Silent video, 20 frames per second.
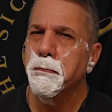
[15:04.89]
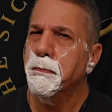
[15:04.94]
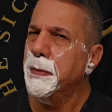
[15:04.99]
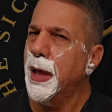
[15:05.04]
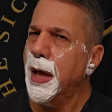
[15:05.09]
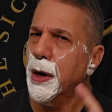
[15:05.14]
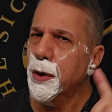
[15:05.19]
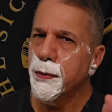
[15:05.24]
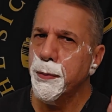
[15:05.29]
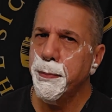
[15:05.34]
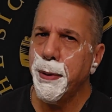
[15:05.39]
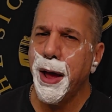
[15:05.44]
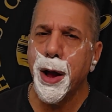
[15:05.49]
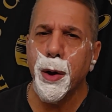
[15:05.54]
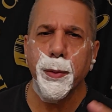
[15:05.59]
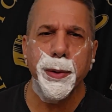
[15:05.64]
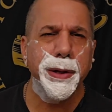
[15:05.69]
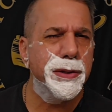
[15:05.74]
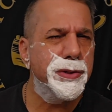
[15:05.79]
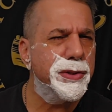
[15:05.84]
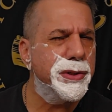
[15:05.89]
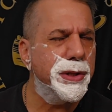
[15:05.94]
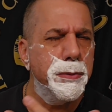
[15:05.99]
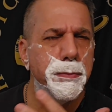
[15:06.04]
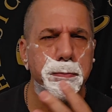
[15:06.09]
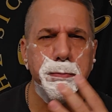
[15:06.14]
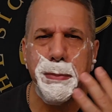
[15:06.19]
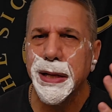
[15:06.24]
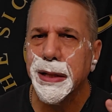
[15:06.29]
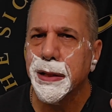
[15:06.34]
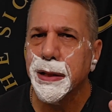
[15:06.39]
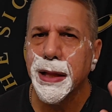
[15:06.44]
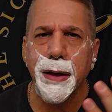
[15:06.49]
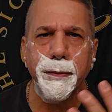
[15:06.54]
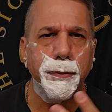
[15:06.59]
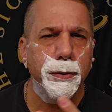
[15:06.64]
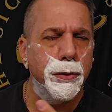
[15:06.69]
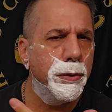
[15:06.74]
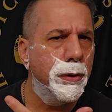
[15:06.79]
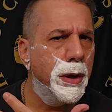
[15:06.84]
not overpowering, still
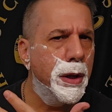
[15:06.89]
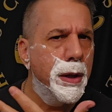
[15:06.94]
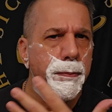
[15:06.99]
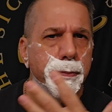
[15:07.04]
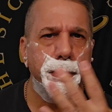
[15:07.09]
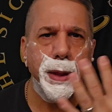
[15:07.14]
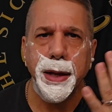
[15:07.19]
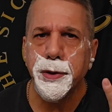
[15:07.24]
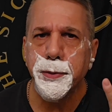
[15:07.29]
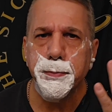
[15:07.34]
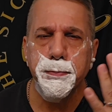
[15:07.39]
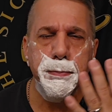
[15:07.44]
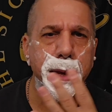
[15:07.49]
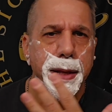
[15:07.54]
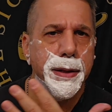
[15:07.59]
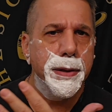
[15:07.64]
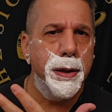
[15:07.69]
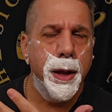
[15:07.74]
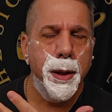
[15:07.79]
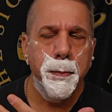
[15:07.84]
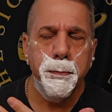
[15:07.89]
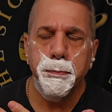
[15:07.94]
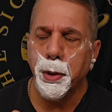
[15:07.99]
mid-level, nice mid,